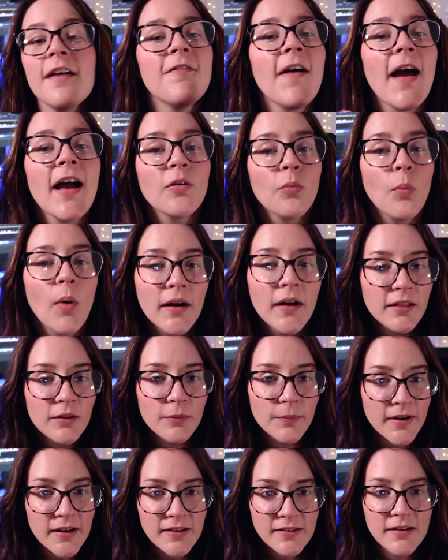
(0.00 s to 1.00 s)
In fact, one of
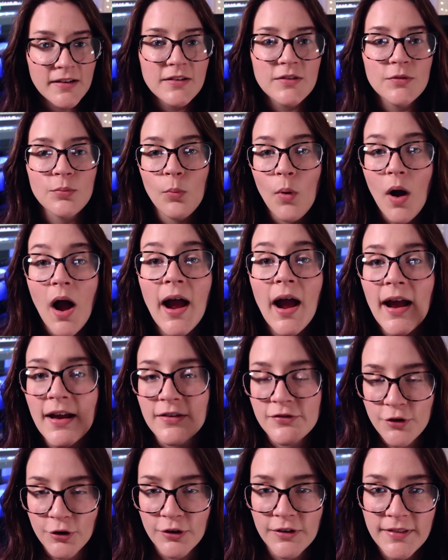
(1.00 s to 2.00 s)
the reasons why I
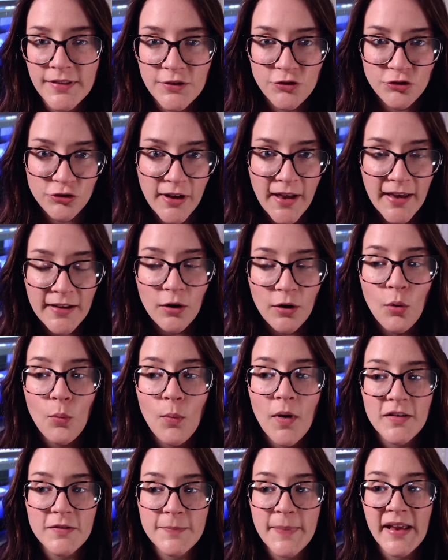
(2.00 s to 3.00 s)
started this channel
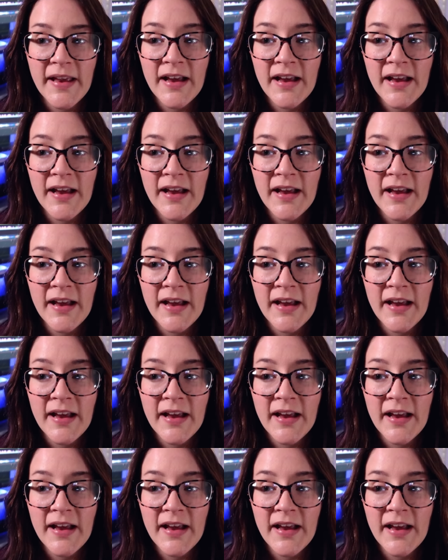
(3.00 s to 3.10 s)
was